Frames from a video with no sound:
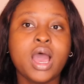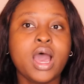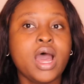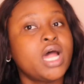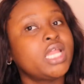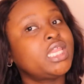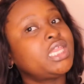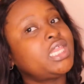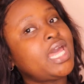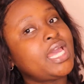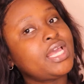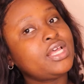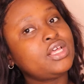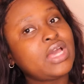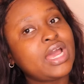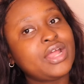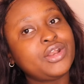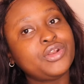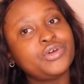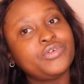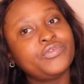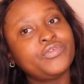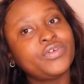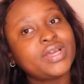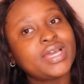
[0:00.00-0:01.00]
And
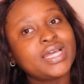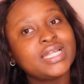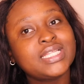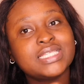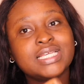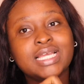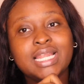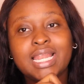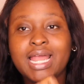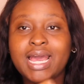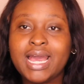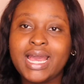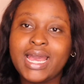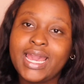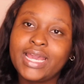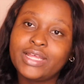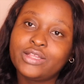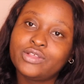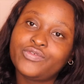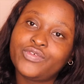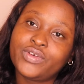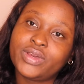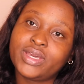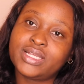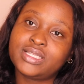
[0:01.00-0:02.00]
don't forget to like, don't
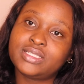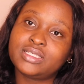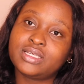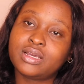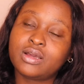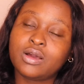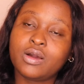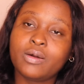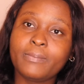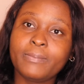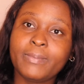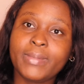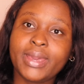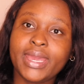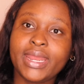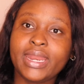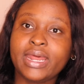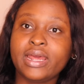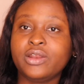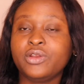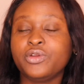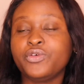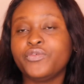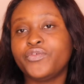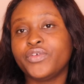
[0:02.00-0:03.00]
forget to comment,
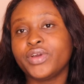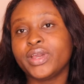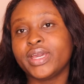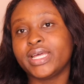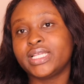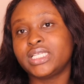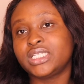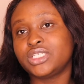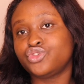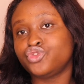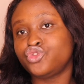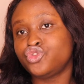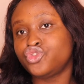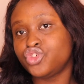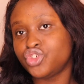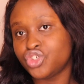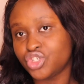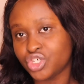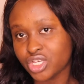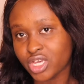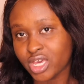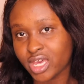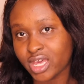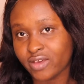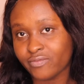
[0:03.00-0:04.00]
and don't forget to
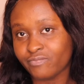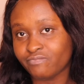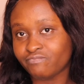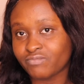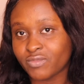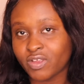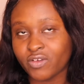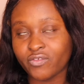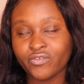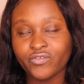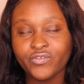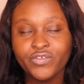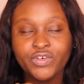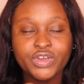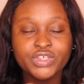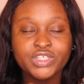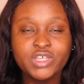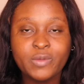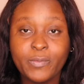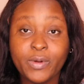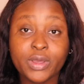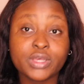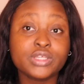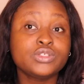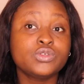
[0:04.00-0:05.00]
share. For your
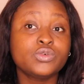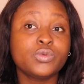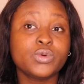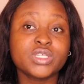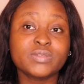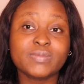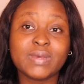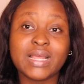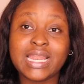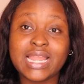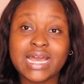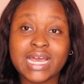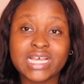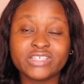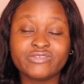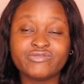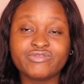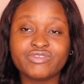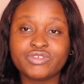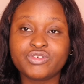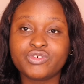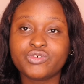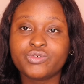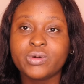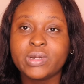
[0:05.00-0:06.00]
support towards my last
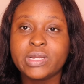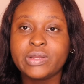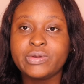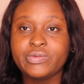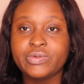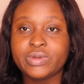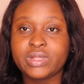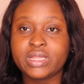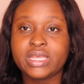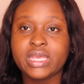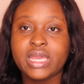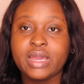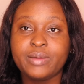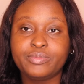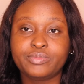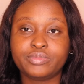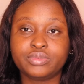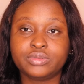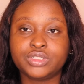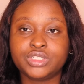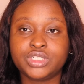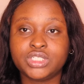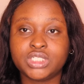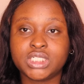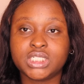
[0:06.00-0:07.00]
video, I really
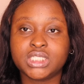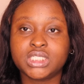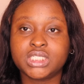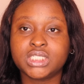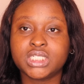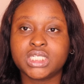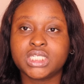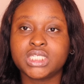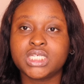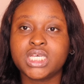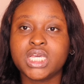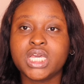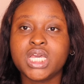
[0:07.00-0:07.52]
appreciate it.